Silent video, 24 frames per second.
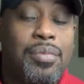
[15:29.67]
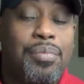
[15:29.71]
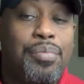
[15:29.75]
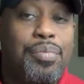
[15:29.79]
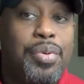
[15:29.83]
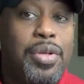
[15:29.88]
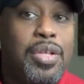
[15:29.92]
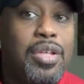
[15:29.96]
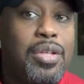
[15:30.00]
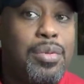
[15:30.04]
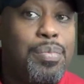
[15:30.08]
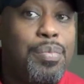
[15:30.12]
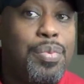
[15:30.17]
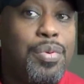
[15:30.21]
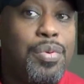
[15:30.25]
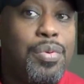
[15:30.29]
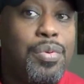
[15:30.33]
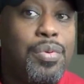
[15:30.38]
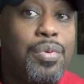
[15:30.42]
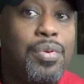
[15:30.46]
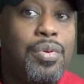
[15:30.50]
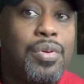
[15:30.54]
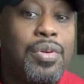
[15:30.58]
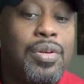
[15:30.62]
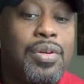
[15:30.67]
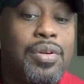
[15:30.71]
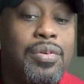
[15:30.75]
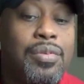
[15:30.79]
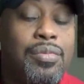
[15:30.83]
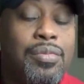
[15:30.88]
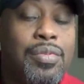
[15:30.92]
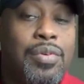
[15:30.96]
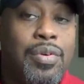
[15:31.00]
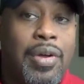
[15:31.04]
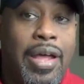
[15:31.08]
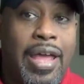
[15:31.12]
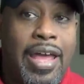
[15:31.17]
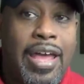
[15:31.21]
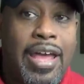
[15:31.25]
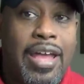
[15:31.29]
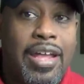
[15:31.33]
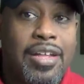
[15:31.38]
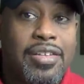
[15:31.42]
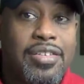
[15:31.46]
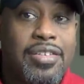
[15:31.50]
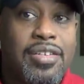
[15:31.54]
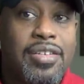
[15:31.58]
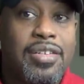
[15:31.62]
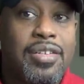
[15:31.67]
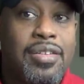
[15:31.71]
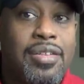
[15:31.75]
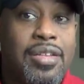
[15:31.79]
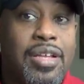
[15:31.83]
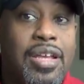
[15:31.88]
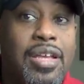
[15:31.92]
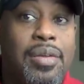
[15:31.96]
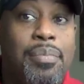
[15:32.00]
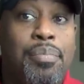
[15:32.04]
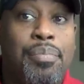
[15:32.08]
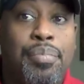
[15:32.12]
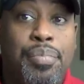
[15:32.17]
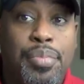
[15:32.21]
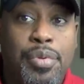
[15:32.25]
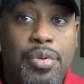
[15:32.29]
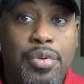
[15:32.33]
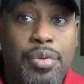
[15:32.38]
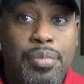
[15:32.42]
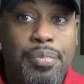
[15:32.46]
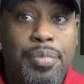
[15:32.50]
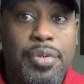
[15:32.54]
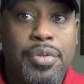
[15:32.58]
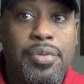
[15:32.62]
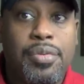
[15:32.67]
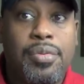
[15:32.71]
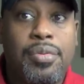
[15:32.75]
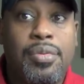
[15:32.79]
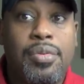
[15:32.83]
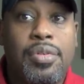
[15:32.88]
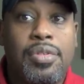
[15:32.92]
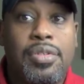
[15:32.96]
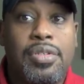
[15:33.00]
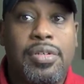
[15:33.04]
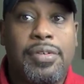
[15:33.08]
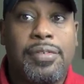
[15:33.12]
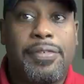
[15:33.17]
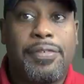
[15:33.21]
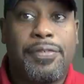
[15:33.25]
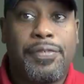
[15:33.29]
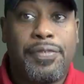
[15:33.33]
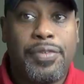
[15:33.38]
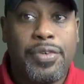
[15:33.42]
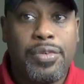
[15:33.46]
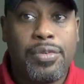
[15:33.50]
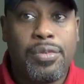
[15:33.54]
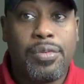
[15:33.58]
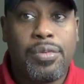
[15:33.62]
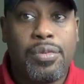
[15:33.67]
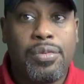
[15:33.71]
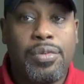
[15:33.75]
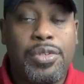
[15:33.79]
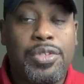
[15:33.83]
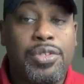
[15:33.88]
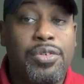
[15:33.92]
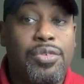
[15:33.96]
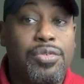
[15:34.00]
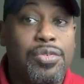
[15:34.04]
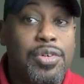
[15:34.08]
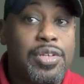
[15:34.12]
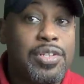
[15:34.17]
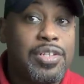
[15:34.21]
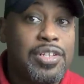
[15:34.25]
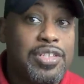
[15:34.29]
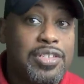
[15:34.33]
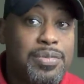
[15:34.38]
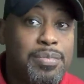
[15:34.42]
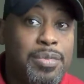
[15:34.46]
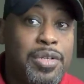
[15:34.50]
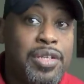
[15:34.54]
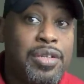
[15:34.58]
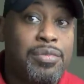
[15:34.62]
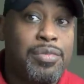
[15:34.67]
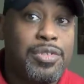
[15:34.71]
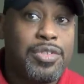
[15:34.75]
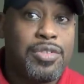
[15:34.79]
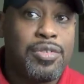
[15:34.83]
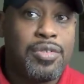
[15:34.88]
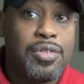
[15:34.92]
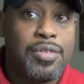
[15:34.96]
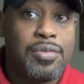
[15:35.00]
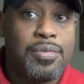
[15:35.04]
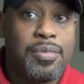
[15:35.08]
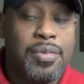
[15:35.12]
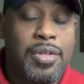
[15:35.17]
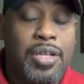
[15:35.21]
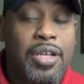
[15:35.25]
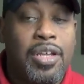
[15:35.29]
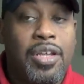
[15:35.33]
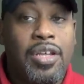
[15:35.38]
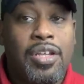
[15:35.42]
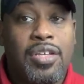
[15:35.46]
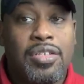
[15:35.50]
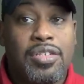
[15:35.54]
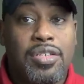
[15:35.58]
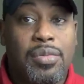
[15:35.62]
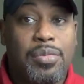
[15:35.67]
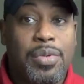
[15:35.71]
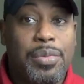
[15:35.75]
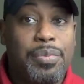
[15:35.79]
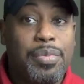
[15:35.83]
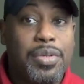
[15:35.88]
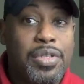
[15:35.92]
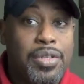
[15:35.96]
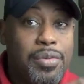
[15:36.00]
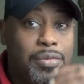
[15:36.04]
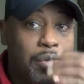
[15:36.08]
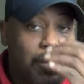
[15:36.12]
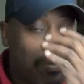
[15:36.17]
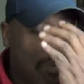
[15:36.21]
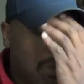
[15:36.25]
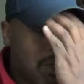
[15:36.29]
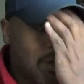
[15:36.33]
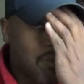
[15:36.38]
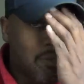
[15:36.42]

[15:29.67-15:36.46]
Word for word: people will act like boo boo the fool when you try to explain what you do. Someone put in one of my